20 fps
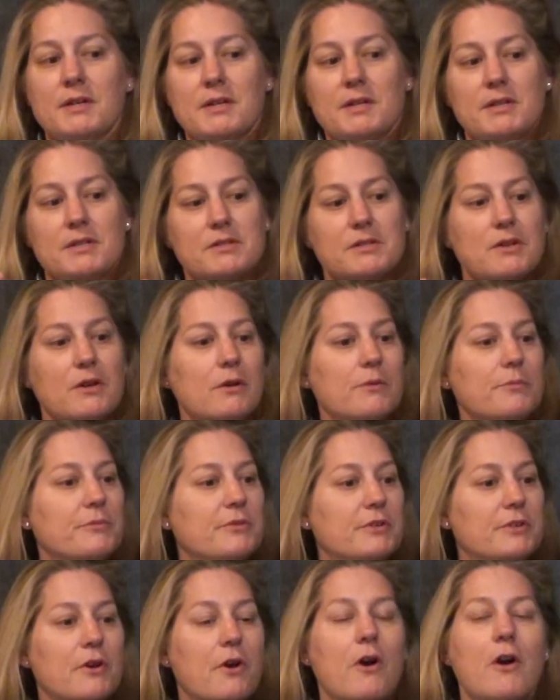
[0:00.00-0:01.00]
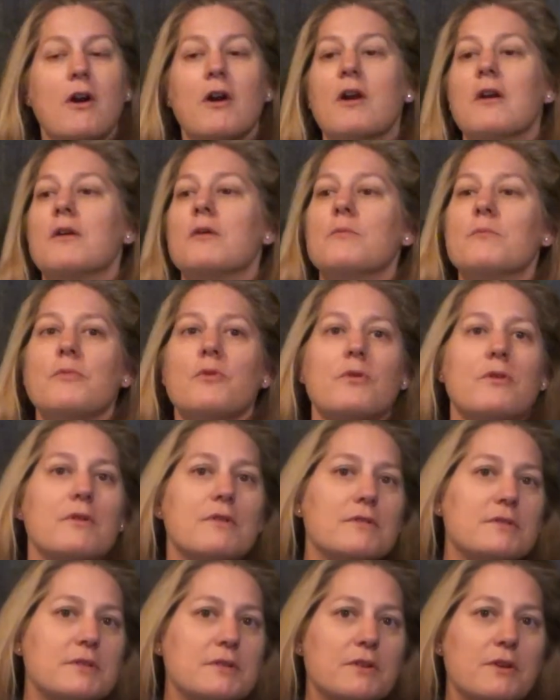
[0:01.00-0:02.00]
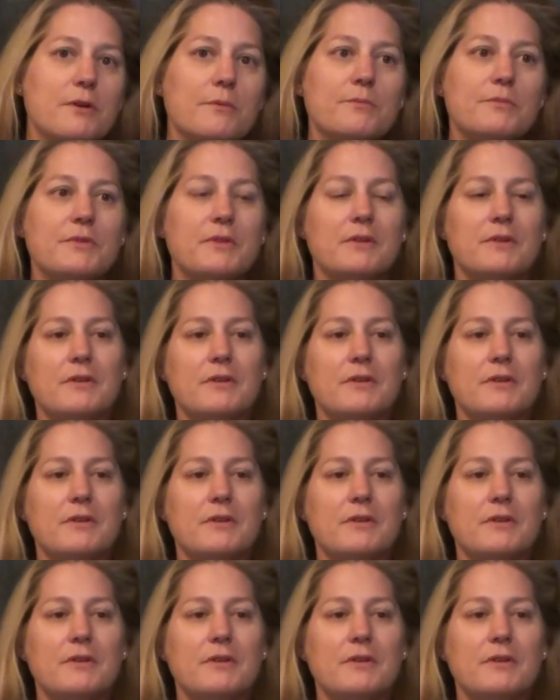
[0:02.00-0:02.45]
sculpt an arm or sculpt